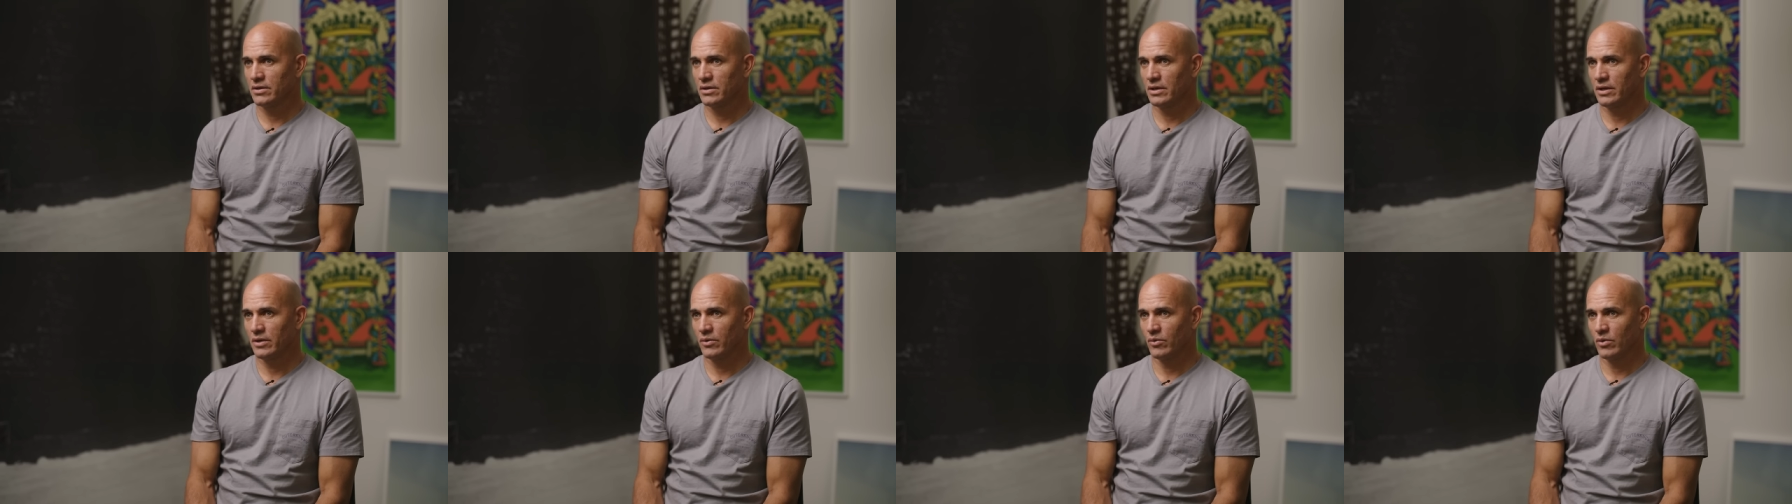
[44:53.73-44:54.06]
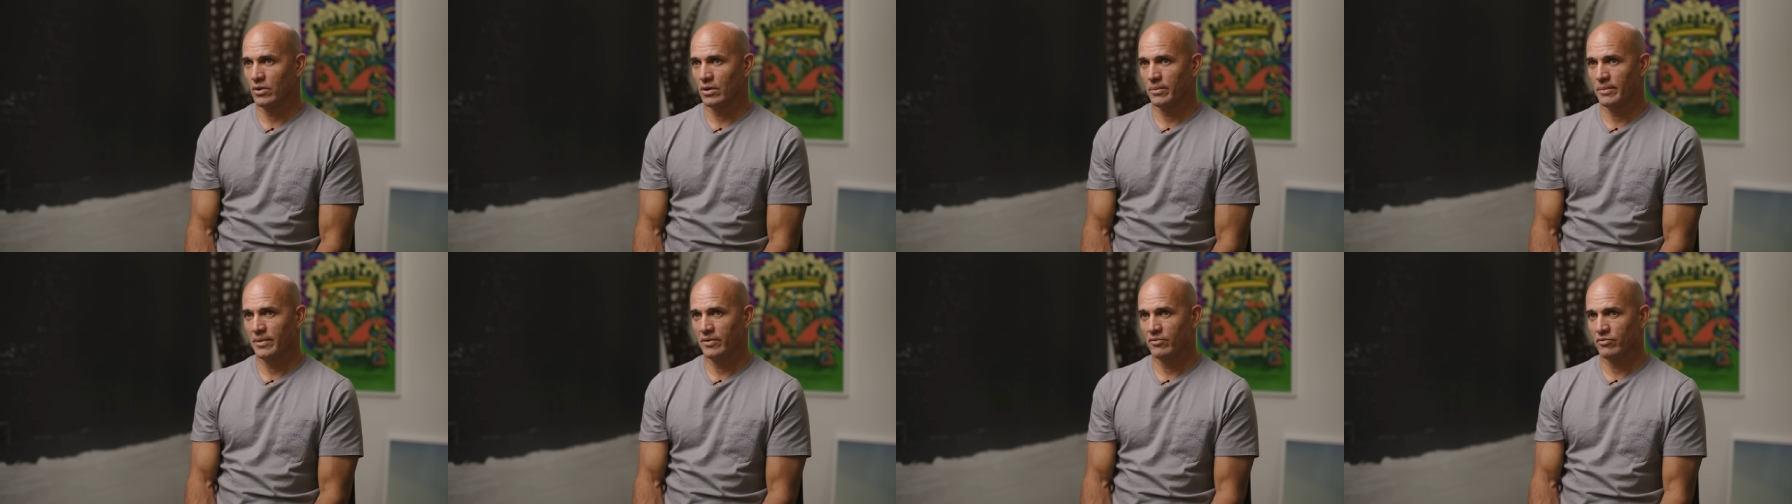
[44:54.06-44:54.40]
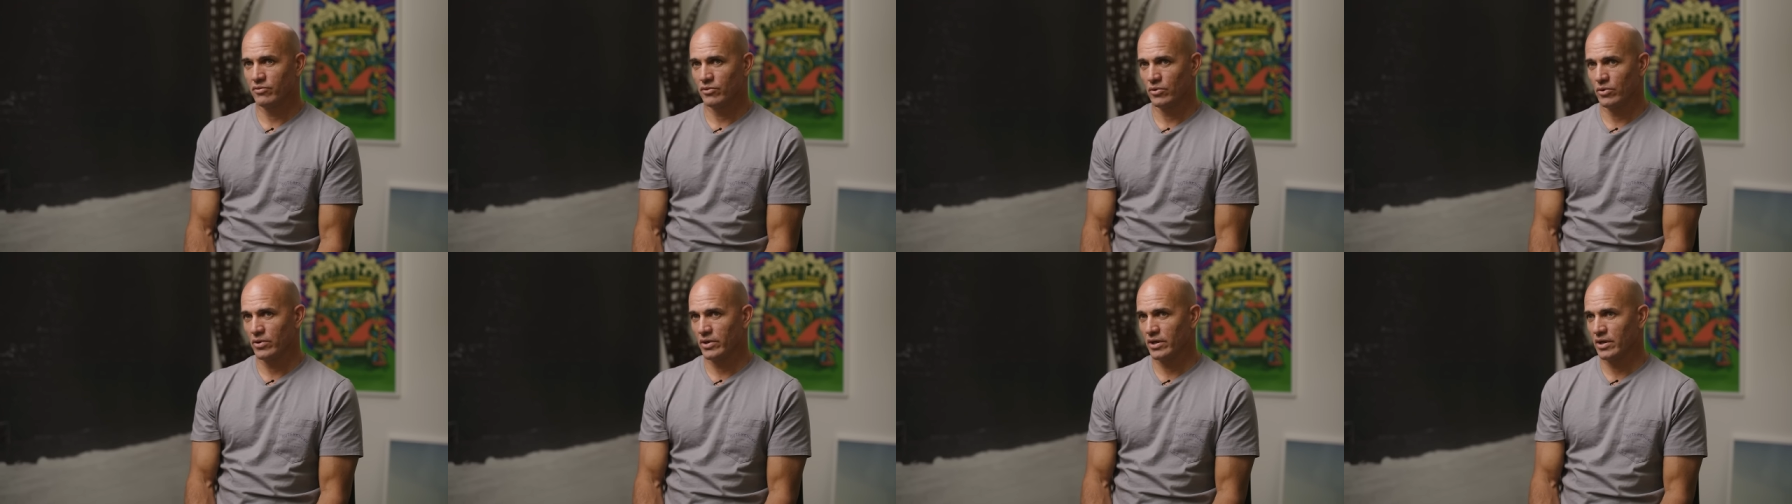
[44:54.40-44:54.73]
like when I'm in
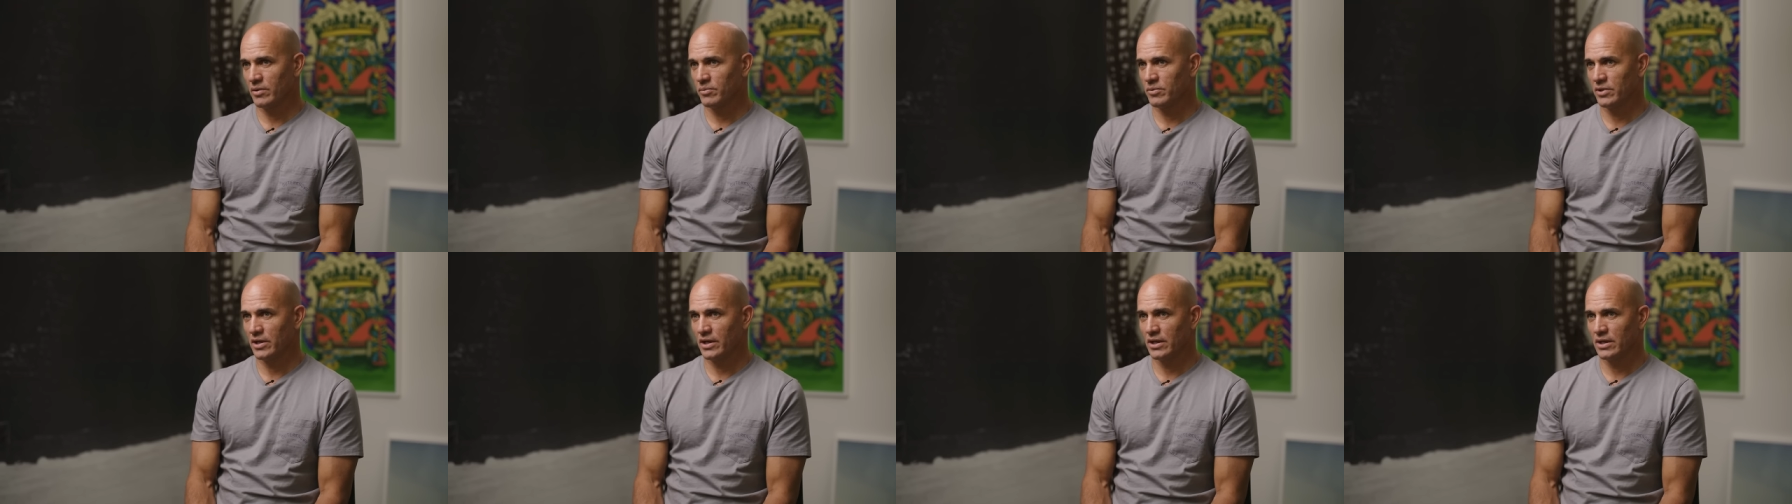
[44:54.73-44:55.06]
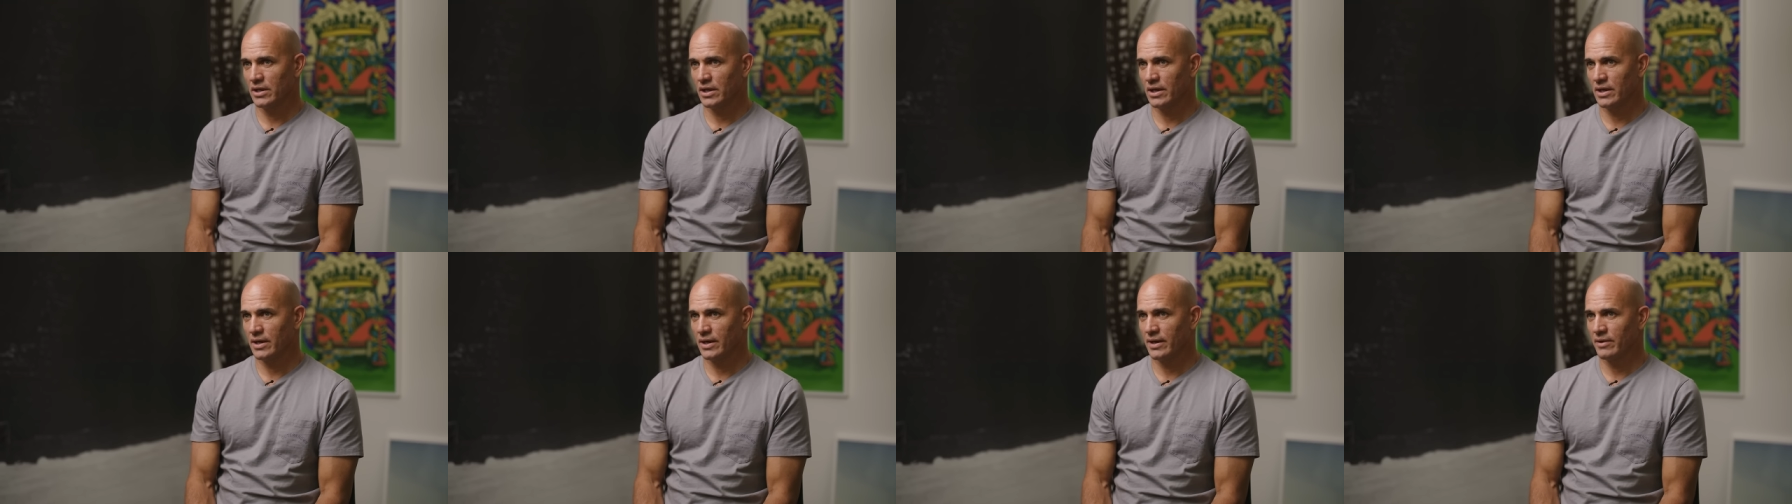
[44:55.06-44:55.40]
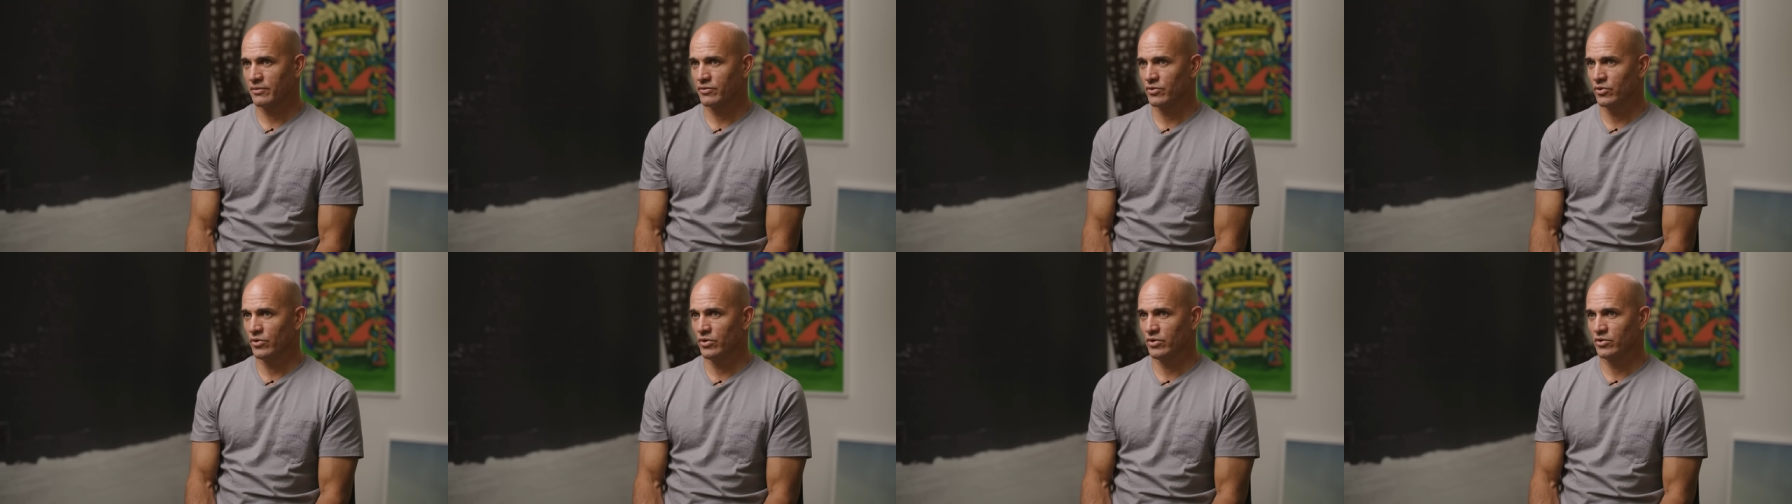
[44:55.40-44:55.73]
Florida, I play a lot of
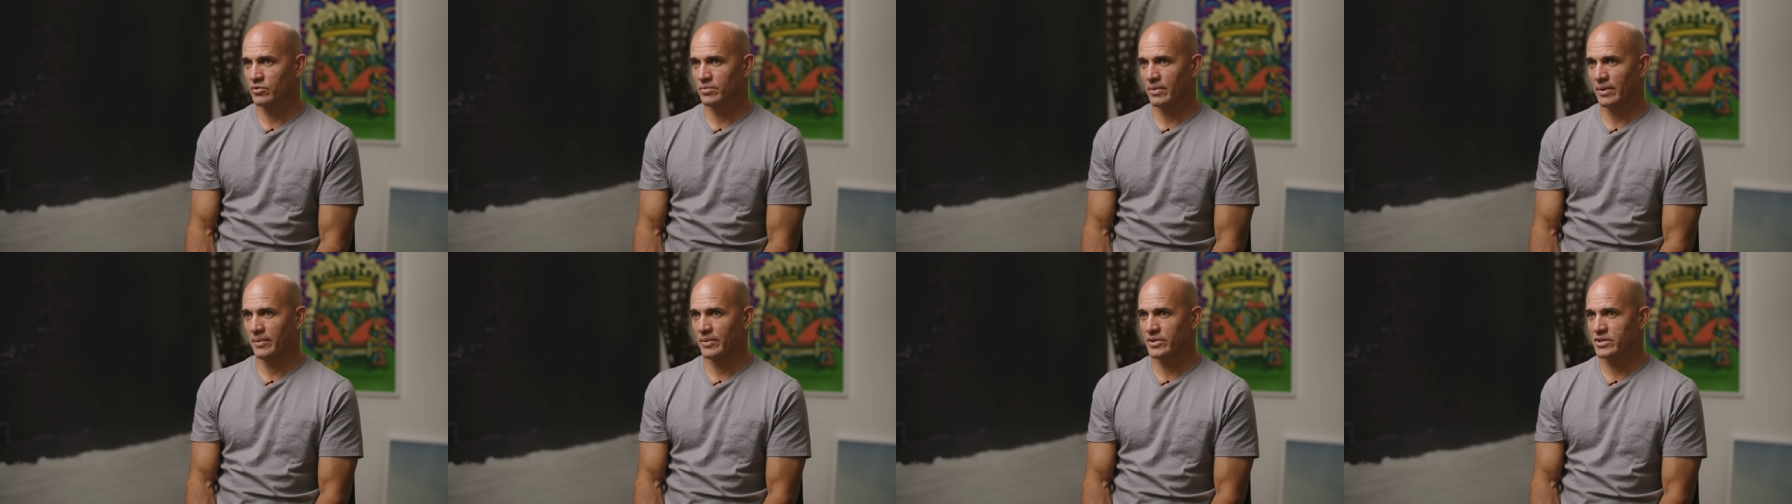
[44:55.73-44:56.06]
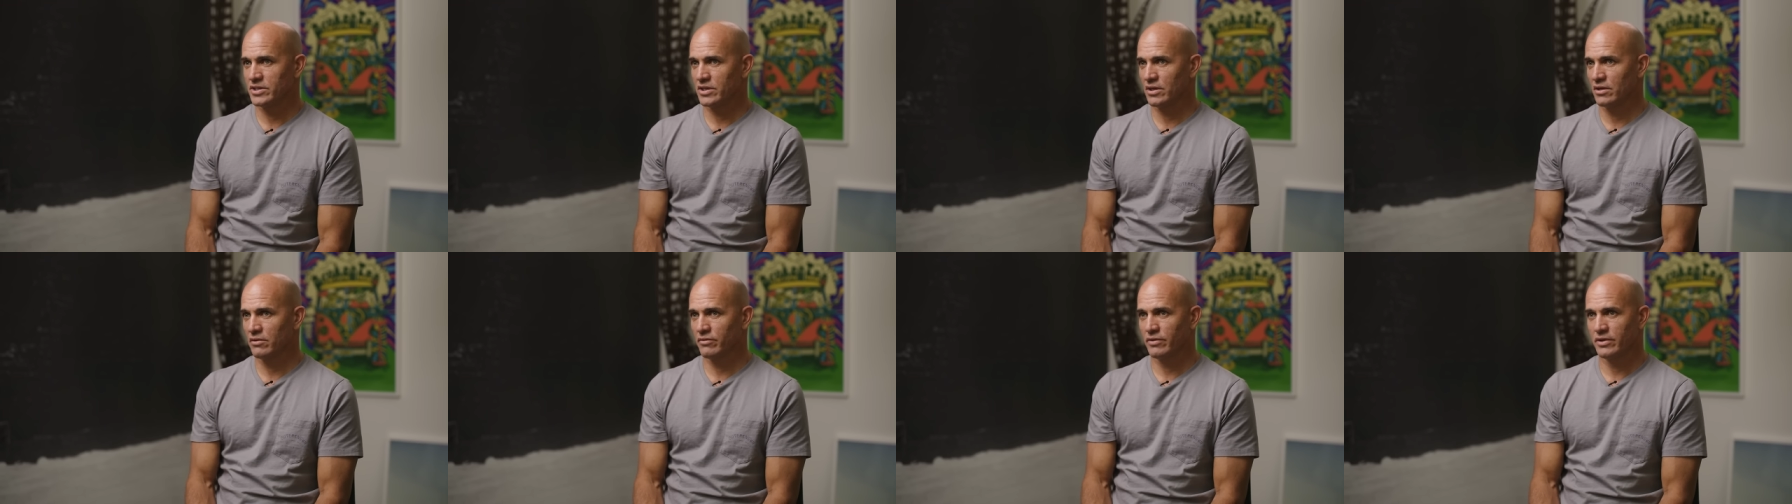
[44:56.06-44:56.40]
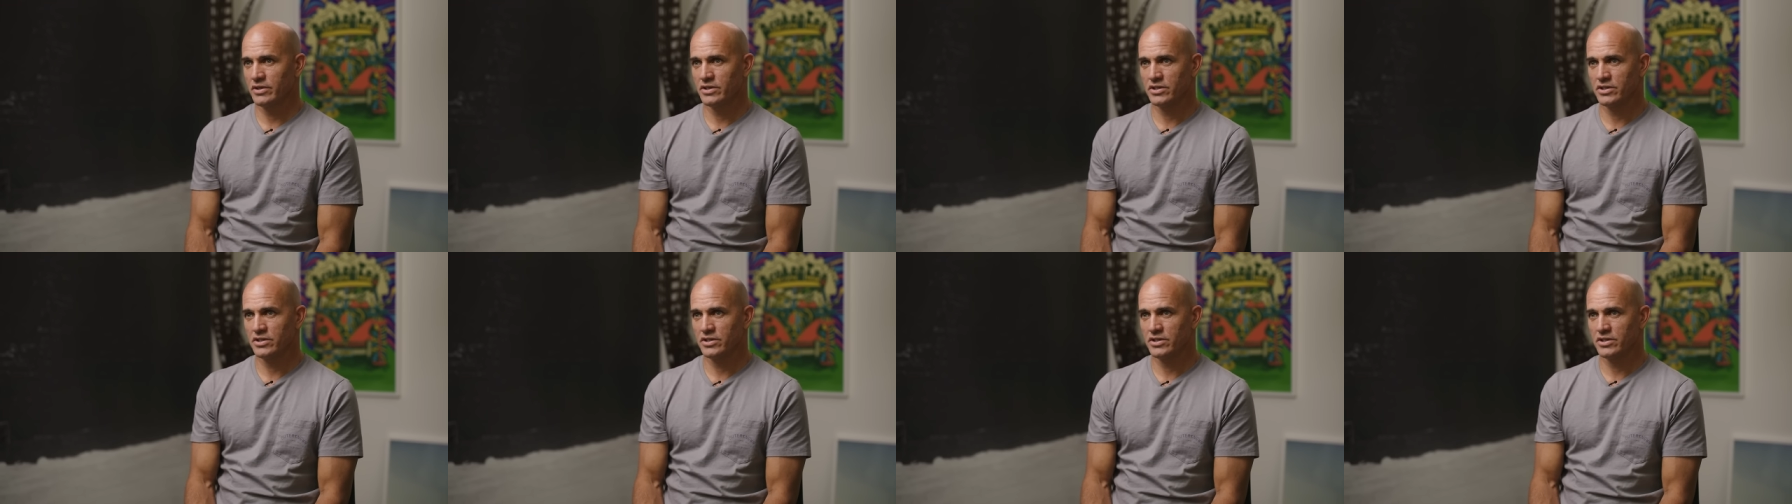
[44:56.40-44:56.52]
afternoons by myself.